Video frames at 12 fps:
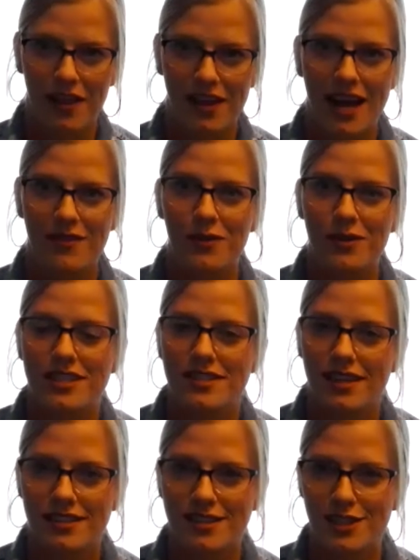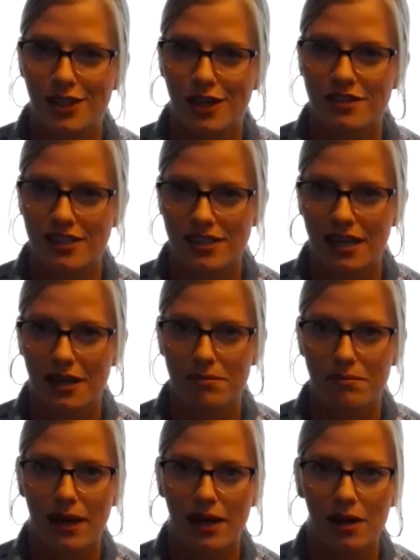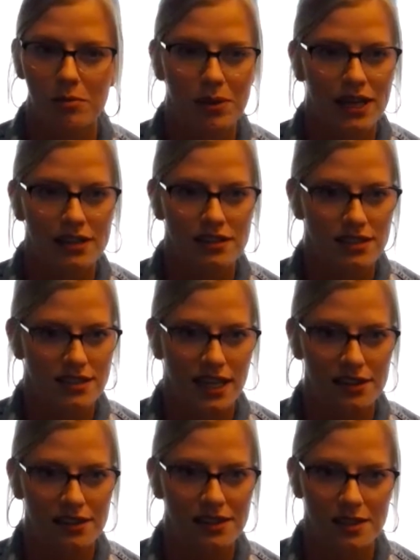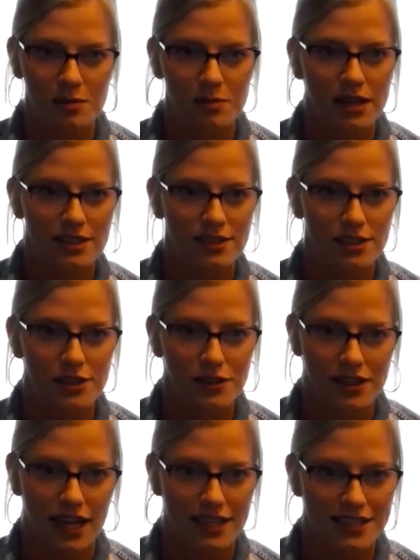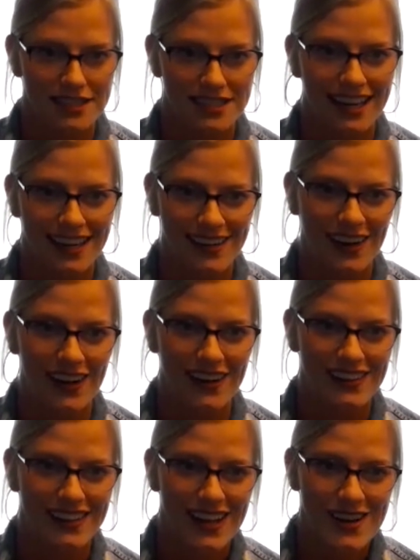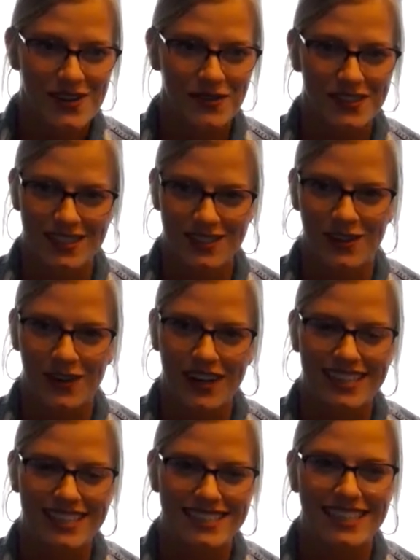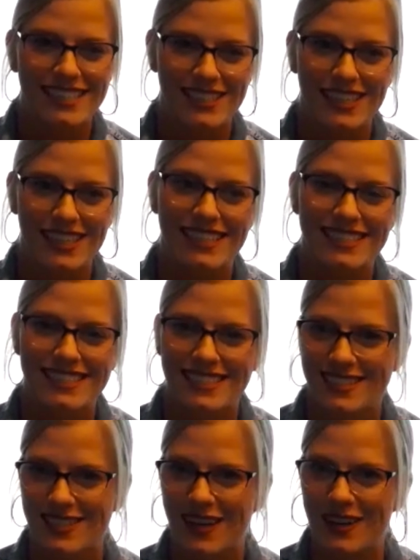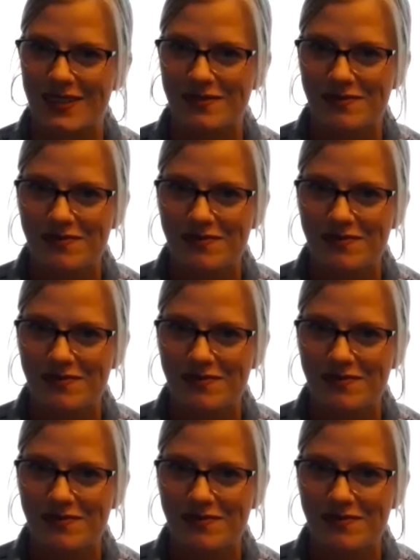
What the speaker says: Everyone says insurance is like male, pale, and stale a little bit too, and that's not at all what this organization is. So.